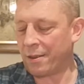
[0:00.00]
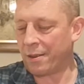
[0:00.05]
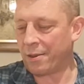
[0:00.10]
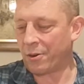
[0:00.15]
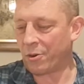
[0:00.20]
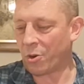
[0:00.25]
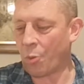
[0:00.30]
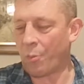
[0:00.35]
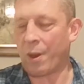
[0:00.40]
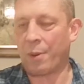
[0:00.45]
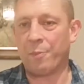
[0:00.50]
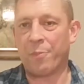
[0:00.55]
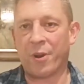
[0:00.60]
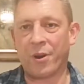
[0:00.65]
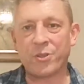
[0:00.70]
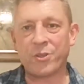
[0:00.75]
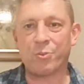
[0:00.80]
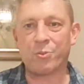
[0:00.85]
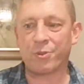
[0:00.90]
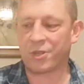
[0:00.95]
Robert
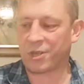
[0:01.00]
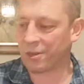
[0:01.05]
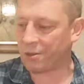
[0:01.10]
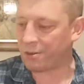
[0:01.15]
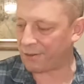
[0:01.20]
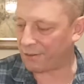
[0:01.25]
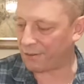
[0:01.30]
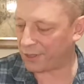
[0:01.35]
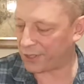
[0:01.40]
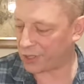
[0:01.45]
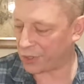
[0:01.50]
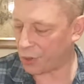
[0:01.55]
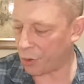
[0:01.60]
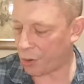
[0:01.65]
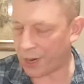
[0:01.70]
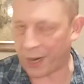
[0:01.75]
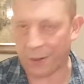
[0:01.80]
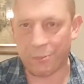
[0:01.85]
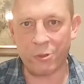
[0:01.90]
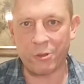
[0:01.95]
Burns was
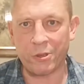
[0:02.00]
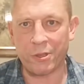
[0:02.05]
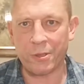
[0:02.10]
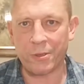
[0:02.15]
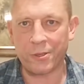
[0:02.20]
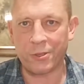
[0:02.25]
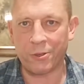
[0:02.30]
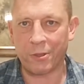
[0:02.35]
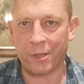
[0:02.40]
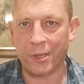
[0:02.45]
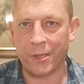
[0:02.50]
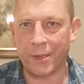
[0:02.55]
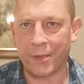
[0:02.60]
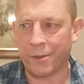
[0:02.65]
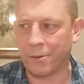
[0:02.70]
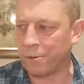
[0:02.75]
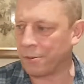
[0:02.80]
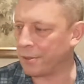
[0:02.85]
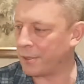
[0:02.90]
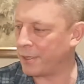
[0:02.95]
starting about, so there you
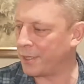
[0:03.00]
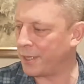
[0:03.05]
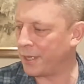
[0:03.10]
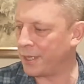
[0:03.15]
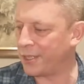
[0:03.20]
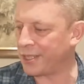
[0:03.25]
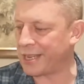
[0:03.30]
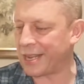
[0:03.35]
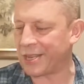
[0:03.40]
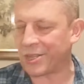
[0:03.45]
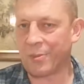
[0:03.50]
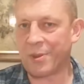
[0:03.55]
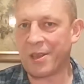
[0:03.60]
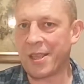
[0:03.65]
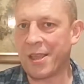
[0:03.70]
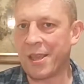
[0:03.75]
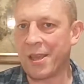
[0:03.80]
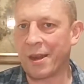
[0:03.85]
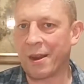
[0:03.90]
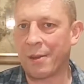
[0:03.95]
go. It's not something you
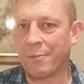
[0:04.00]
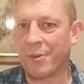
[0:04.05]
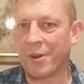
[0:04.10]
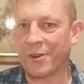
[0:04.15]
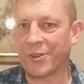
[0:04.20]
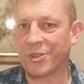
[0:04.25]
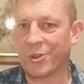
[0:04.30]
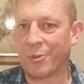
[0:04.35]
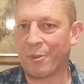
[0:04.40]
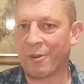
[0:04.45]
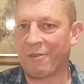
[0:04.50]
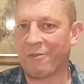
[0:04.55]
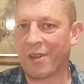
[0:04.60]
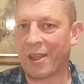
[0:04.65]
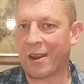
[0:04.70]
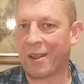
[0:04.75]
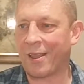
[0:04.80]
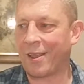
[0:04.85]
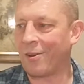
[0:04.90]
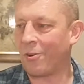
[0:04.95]
hear at a Burns supper
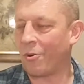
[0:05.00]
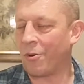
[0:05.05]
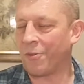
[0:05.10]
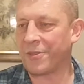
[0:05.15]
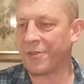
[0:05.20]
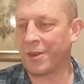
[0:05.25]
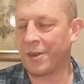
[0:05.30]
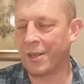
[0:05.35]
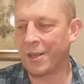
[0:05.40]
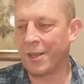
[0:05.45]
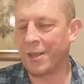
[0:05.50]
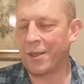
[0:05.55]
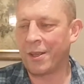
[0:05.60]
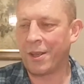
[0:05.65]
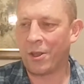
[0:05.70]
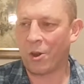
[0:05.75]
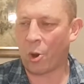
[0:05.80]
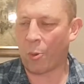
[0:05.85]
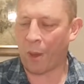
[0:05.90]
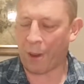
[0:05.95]
very often.
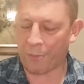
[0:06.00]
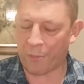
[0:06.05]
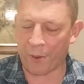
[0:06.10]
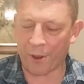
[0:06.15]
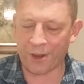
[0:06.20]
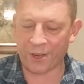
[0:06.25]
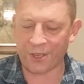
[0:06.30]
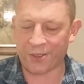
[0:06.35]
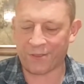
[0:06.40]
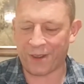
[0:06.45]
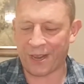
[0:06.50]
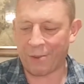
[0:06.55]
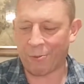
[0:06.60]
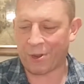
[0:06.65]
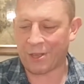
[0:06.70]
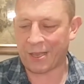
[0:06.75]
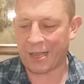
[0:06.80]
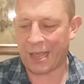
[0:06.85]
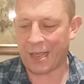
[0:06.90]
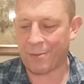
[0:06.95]
Robert Burns, when he
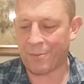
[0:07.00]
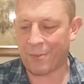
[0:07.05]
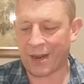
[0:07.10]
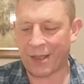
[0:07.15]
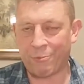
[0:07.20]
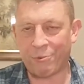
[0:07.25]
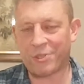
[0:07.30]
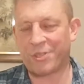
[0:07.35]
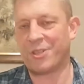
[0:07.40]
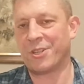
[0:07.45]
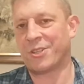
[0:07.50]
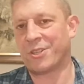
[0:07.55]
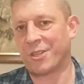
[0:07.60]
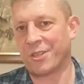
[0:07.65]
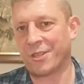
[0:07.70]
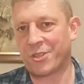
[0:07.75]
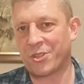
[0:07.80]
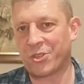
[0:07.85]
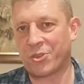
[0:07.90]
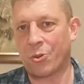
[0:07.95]
went to Edinburgh, he was just
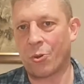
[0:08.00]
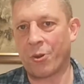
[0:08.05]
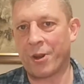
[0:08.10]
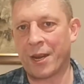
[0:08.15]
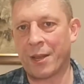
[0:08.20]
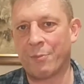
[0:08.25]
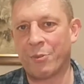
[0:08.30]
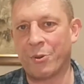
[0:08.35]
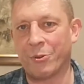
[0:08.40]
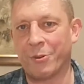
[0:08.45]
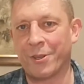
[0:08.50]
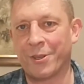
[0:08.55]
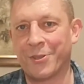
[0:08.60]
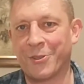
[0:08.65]
starting about.